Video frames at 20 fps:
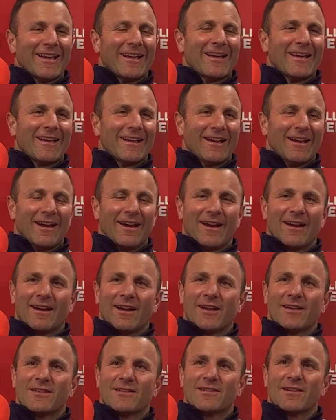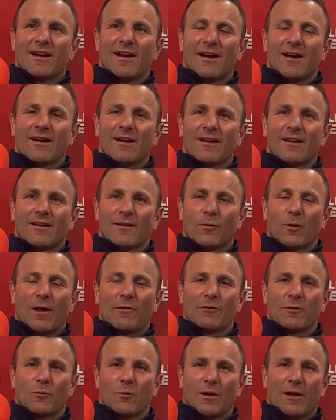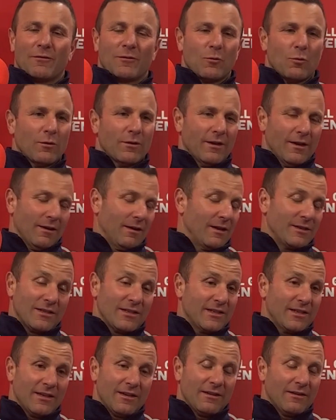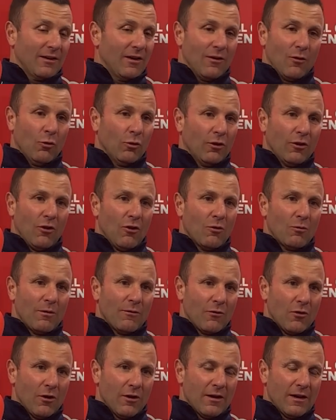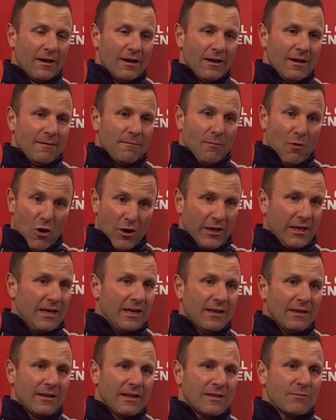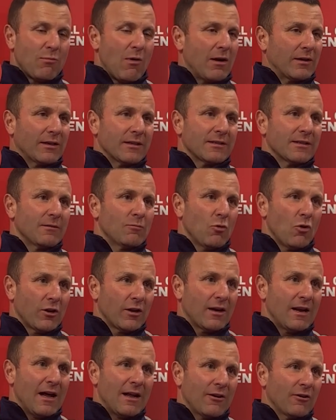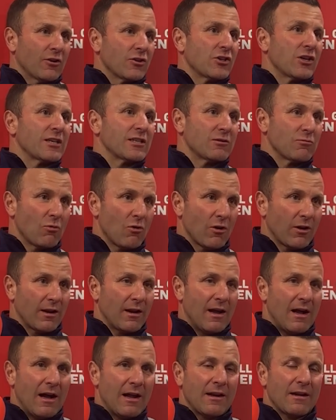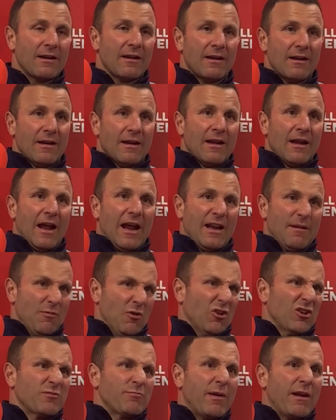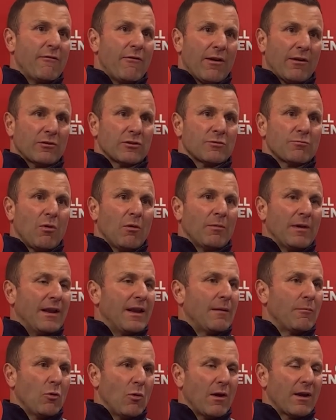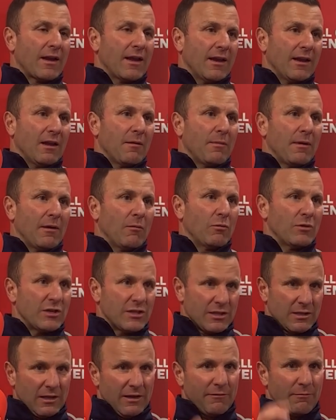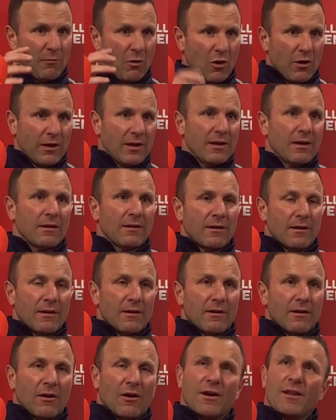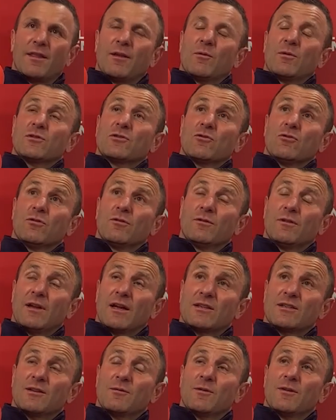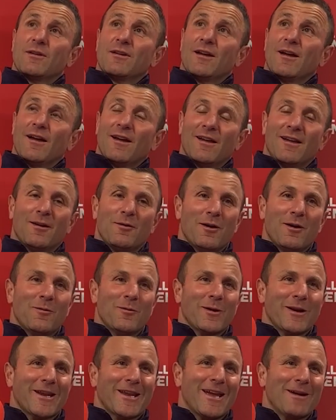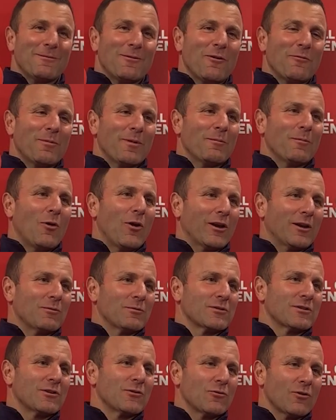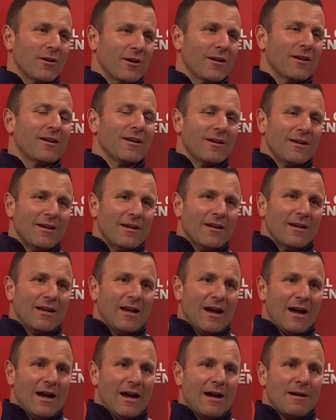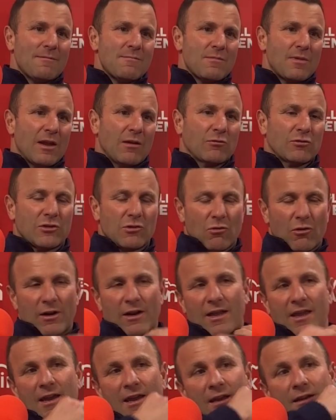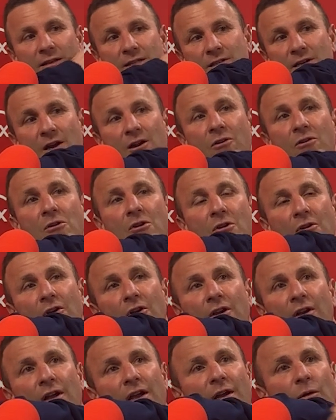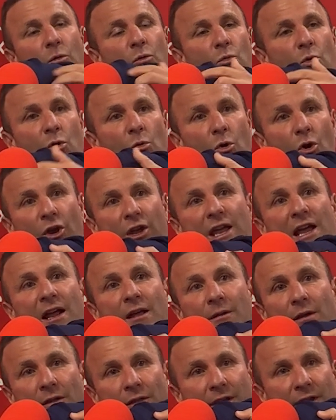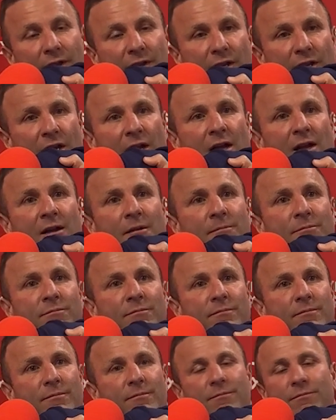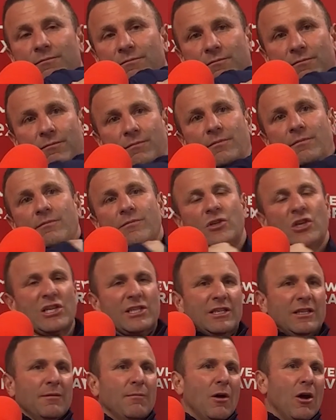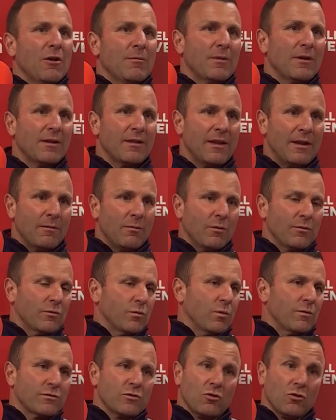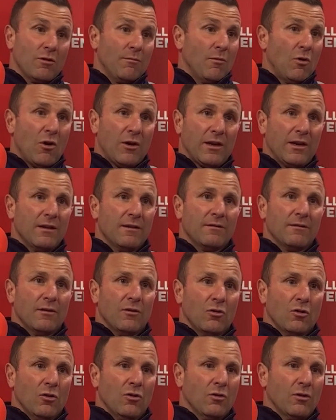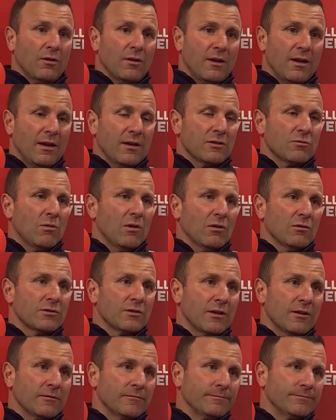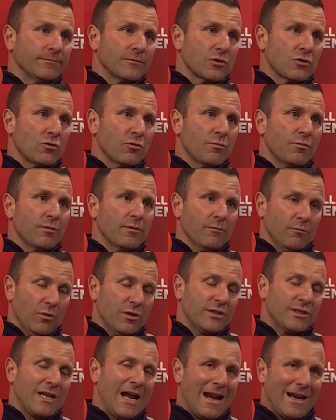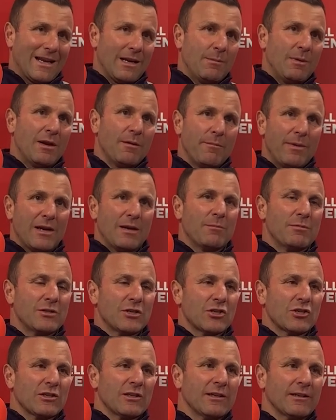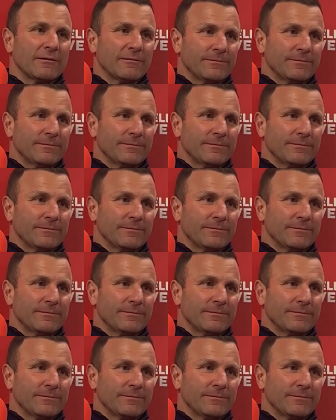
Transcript: yeah, it's uh, we'll have to we'll have to yeah. As I said all along, we've got Mikey that's practicing, working hard on it. Jez is working hard, and, and to be honest, Ben Reynolds is probably our number one kicker, but we just left Mikey. I don't think we scored actually when uh, when he came off, but Mikey was still going to um, he was still going to kick. So we'll, work out. I think um, Jez at the moment, and then we've, we've still got Mikey who, who, can kick as well. So it's good. We're starting to be in a better position there.